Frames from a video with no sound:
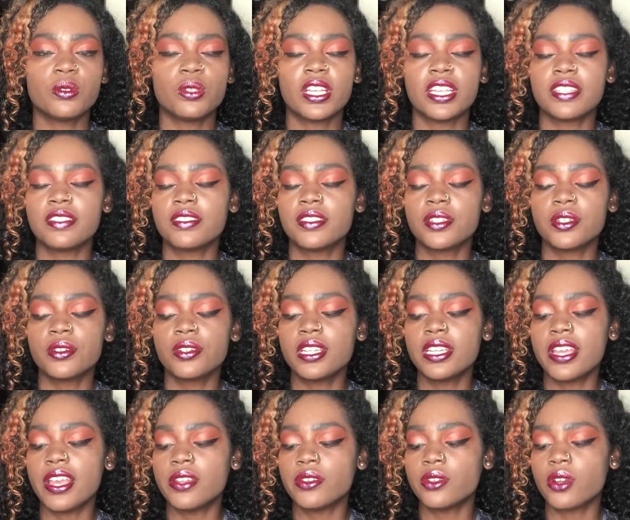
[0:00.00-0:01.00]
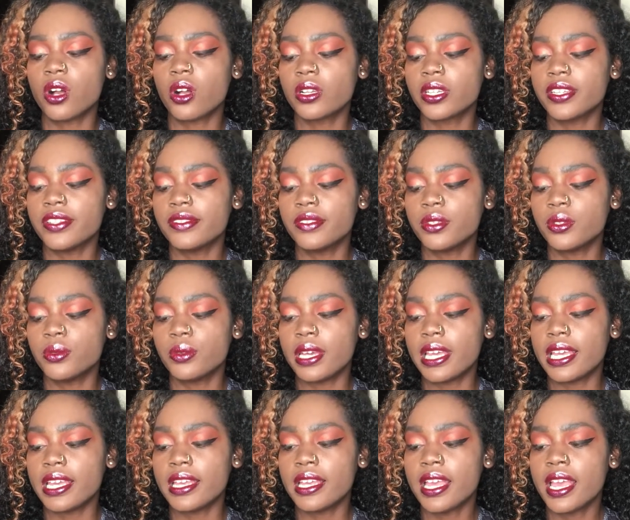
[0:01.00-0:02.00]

like Siri and talk into it.